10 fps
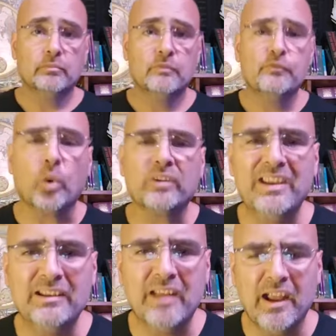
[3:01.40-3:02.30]

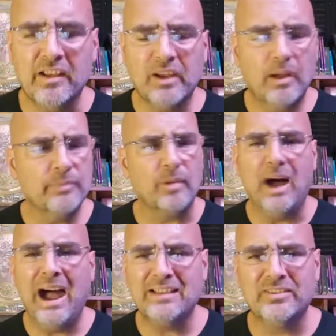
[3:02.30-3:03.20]
14 days. I'm talking
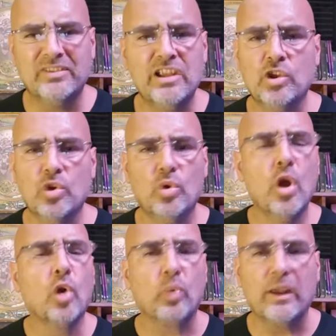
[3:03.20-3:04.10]
about ICU,
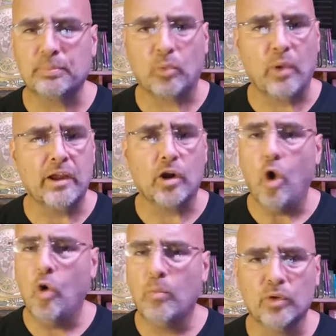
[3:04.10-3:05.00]
respirator,
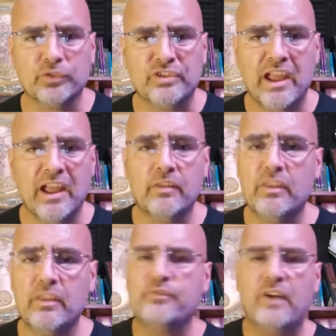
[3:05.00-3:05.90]
almost dead.
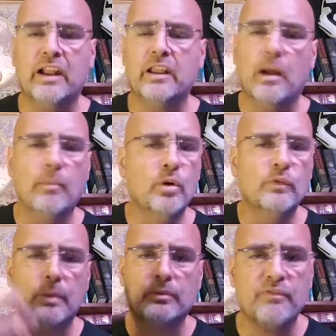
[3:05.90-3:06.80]
Then finally I
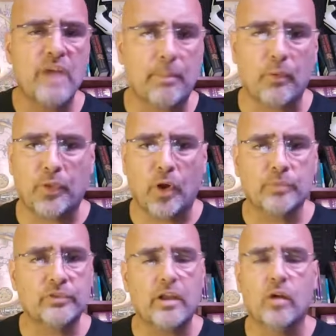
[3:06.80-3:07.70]
moved up to
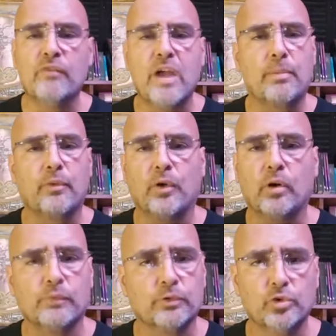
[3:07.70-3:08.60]
Vapotherm, stayed on
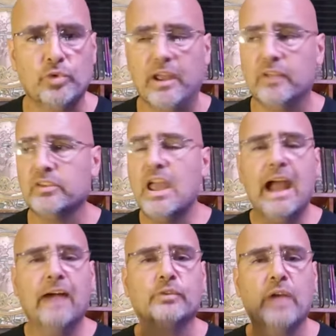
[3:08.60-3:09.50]
Vapotherm for 2 days.
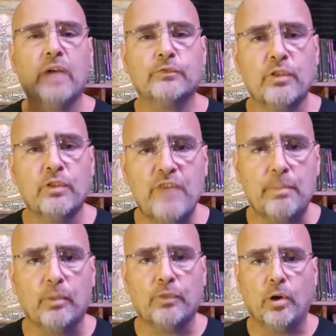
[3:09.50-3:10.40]
After the
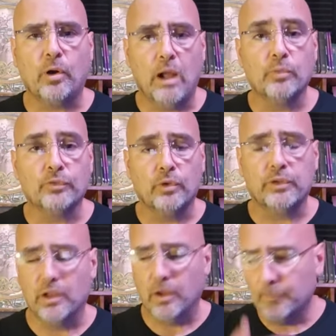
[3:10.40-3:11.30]
Vapotherm, I was on
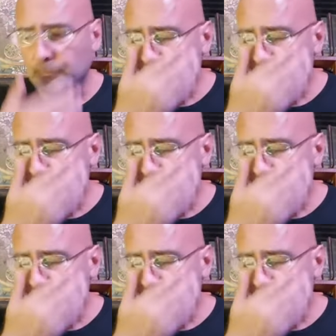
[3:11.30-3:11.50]
the